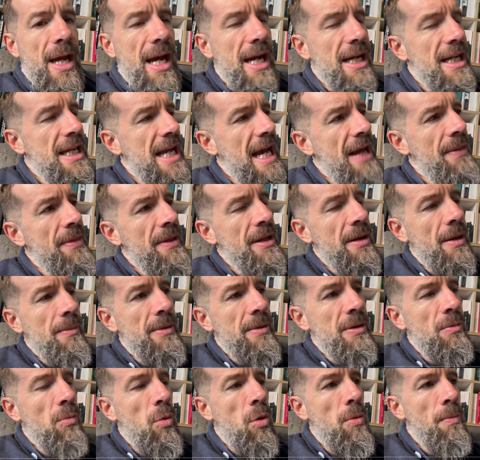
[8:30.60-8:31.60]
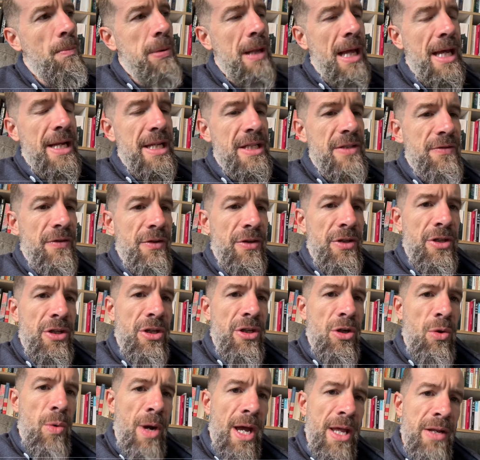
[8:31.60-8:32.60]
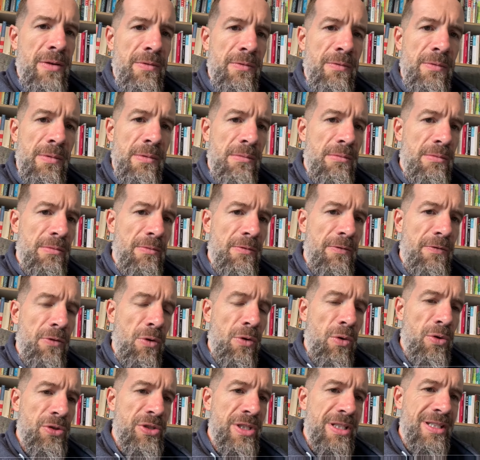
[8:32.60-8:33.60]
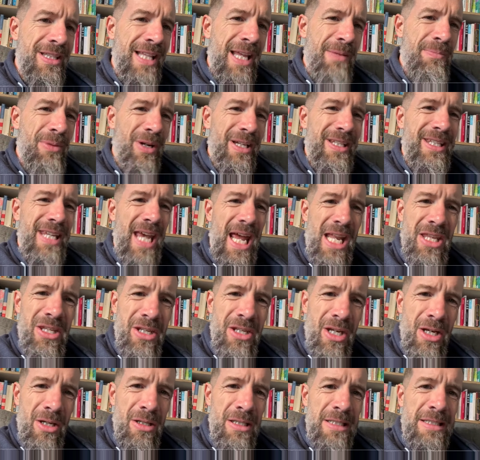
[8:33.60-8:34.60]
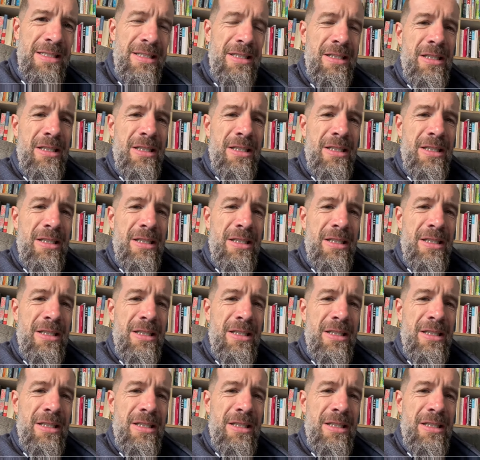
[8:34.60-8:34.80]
And can they, I mean, one plan is for the UN forces led by Kenya.